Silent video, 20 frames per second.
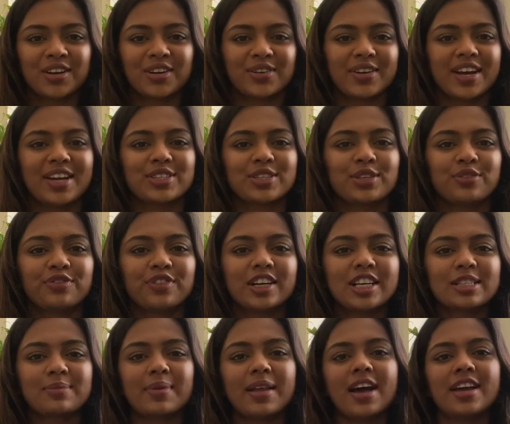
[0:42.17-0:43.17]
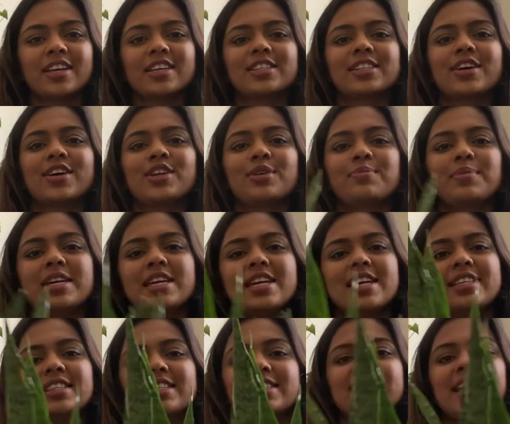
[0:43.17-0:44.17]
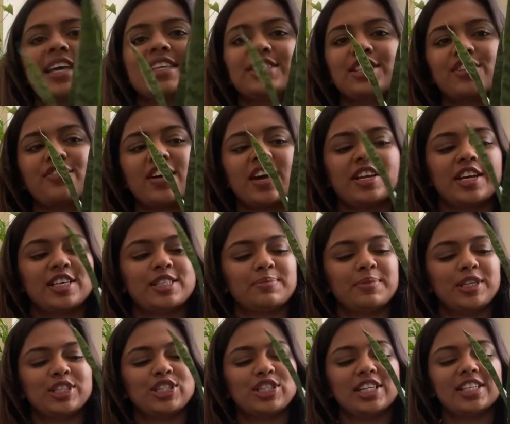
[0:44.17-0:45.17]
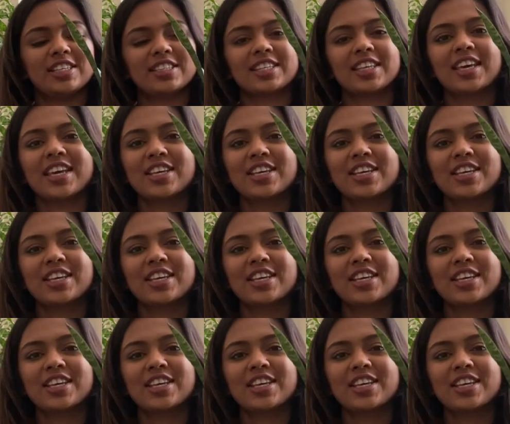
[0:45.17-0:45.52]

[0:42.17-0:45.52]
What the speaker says: Alright, so the first plant is going to be the Sansevieria species.